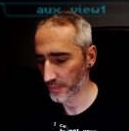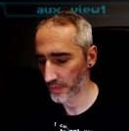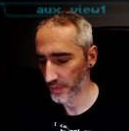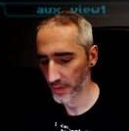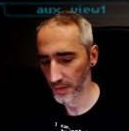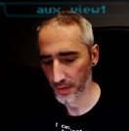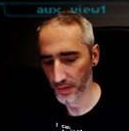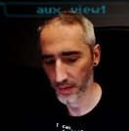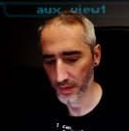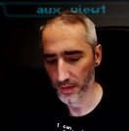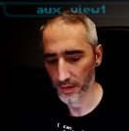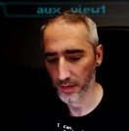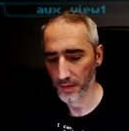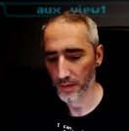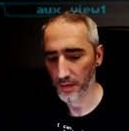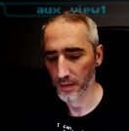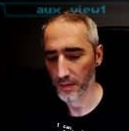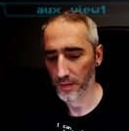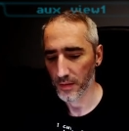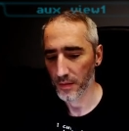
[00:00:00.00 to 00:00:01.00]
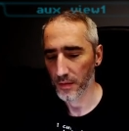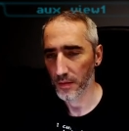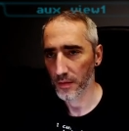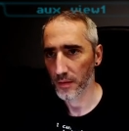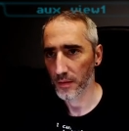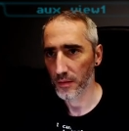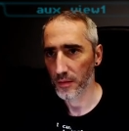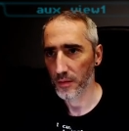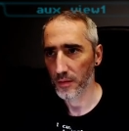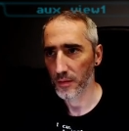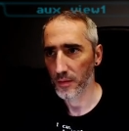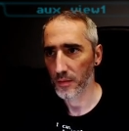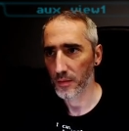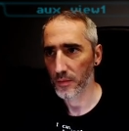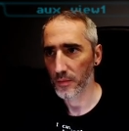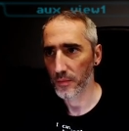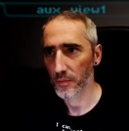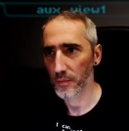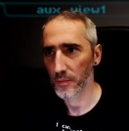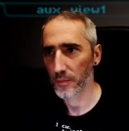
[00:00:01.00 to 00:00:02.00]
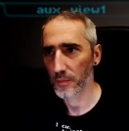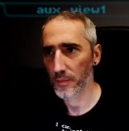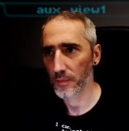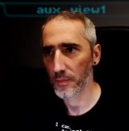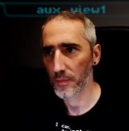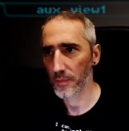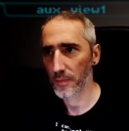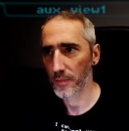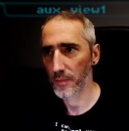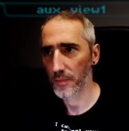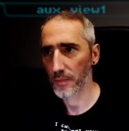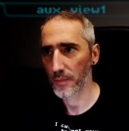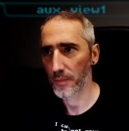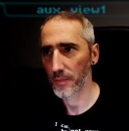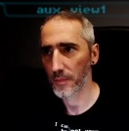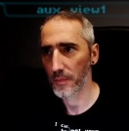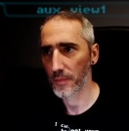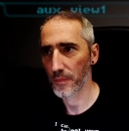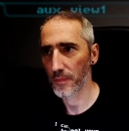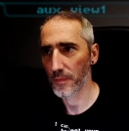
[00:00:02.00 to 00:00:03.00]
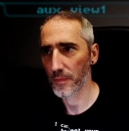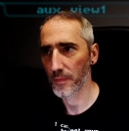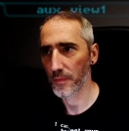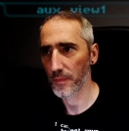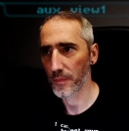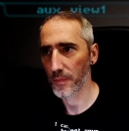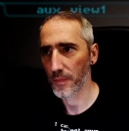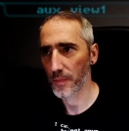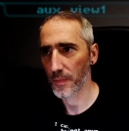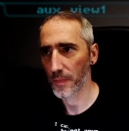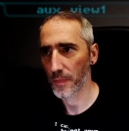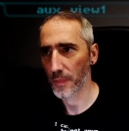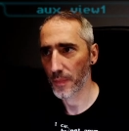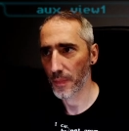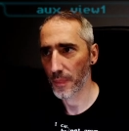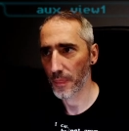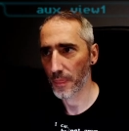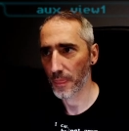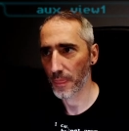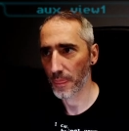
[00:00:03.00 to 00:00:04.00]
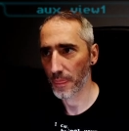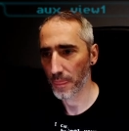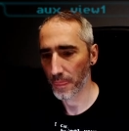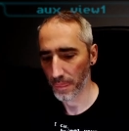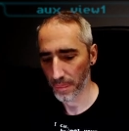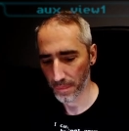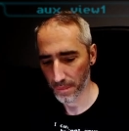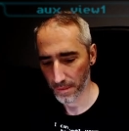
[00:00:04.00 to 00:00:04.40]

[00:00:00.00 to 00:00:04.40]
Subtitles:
Nobody speaks.